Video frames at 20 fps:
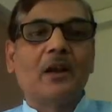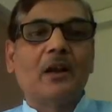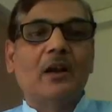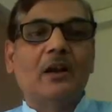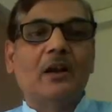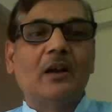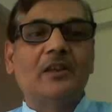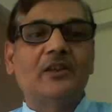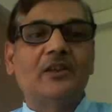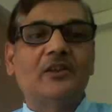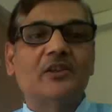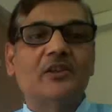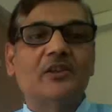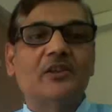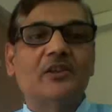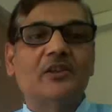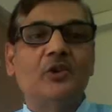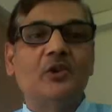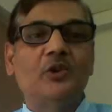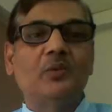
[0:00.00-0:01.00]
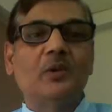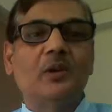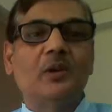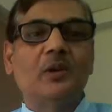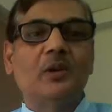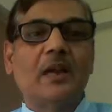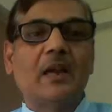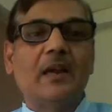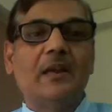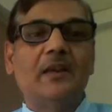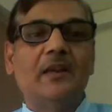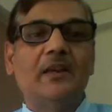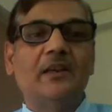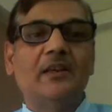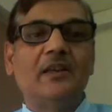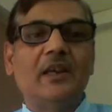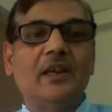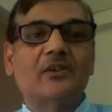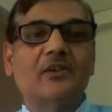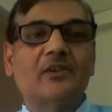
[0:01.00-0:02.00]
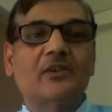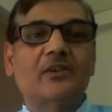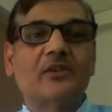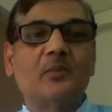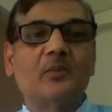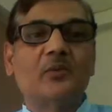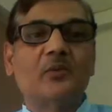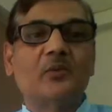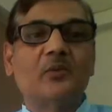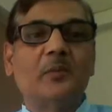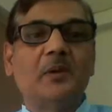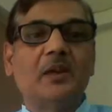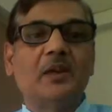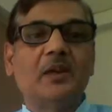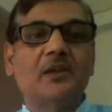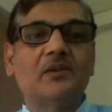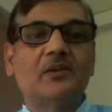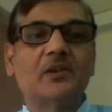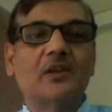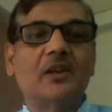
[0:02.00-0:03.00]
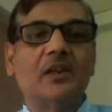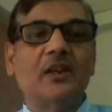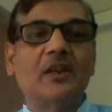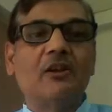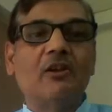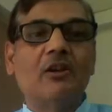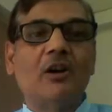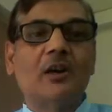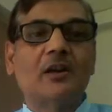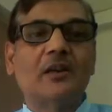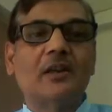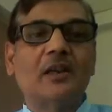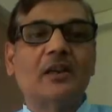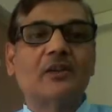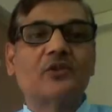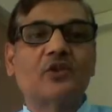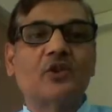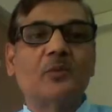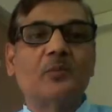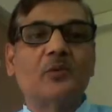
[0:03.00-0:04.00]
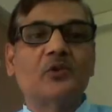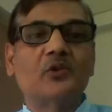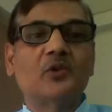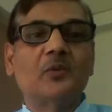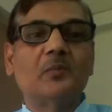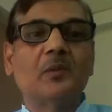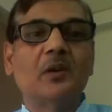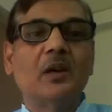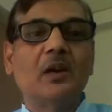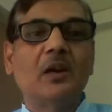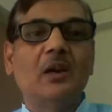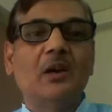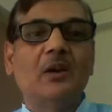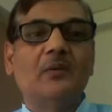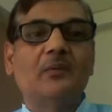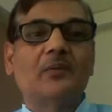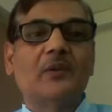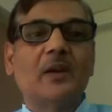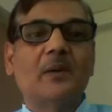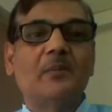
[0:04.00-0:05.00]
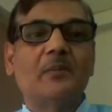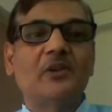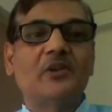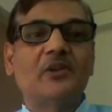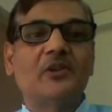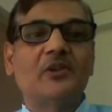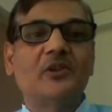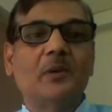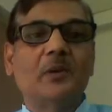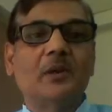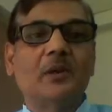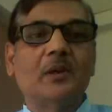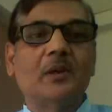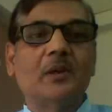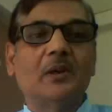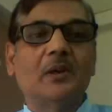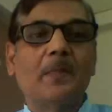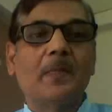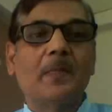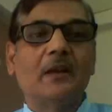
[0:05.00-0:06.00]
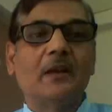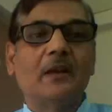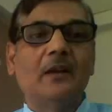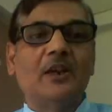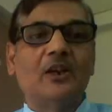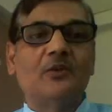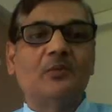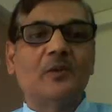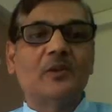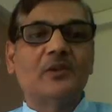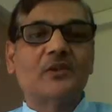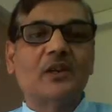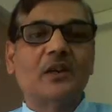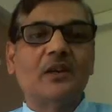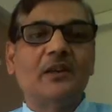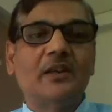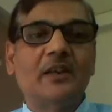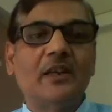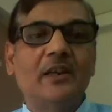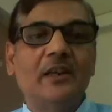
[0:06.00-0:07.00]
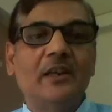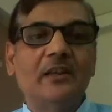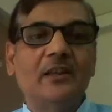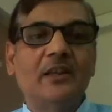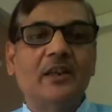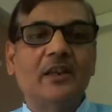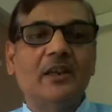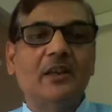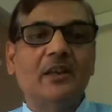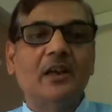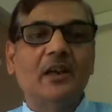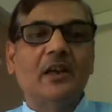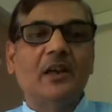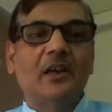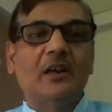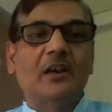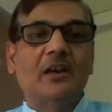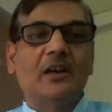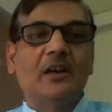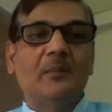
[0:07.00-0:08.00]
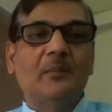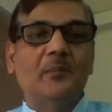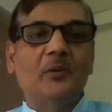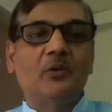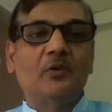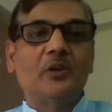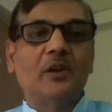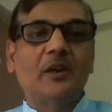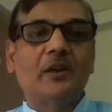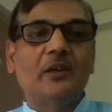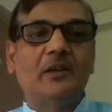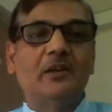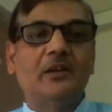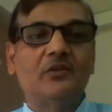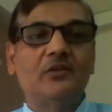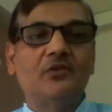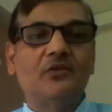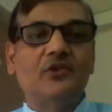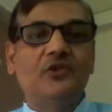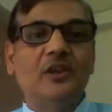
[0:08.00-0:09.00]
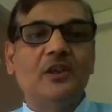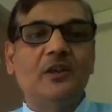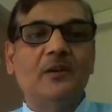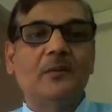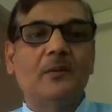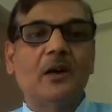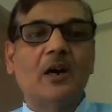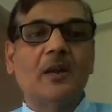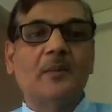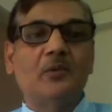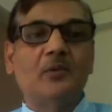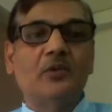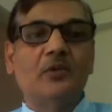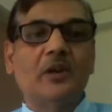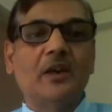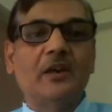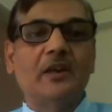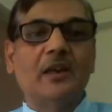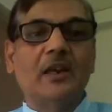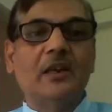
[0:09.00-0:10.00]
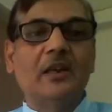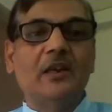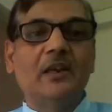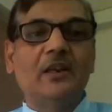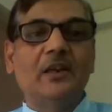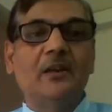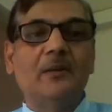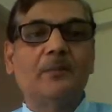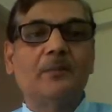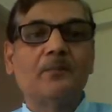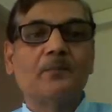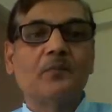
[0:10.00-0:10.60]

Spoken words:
this individual carried X chromosome because he got X chromosome from his mother that was containing the mutant gene or mutant allele.